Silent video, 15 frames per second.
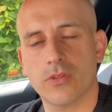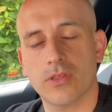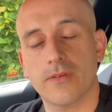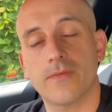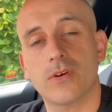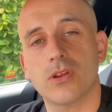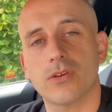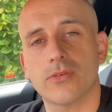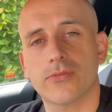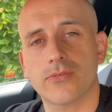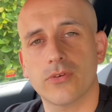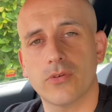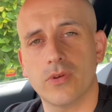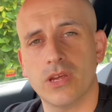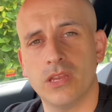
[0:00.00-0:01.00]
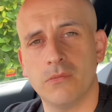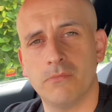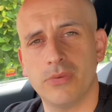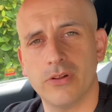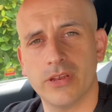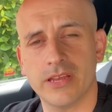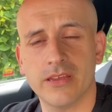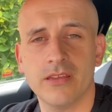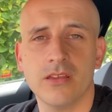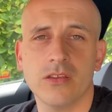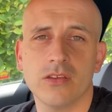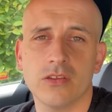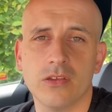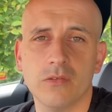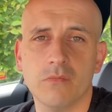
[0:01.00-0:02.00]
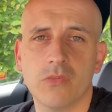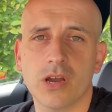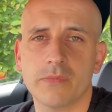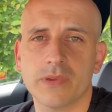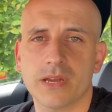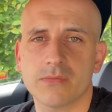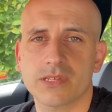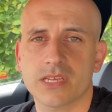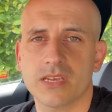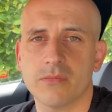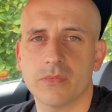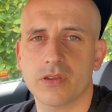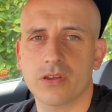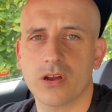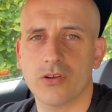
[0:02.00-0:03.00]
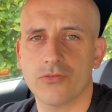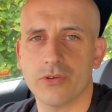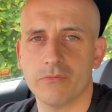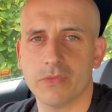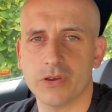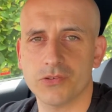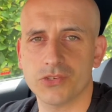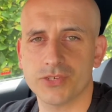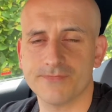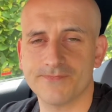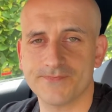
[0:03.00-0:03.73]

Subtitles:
follow through and the bully, you might be able to keep the car in motion.